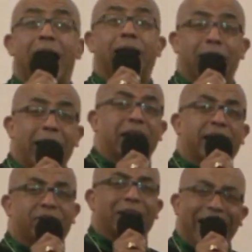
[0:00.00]
that that
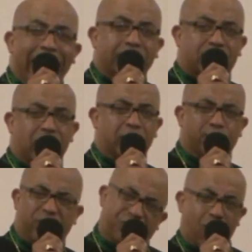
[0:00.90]
even last
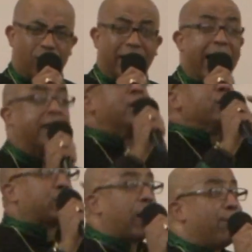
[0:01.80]
Sunday before last,
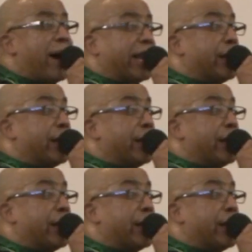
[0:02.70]
somebody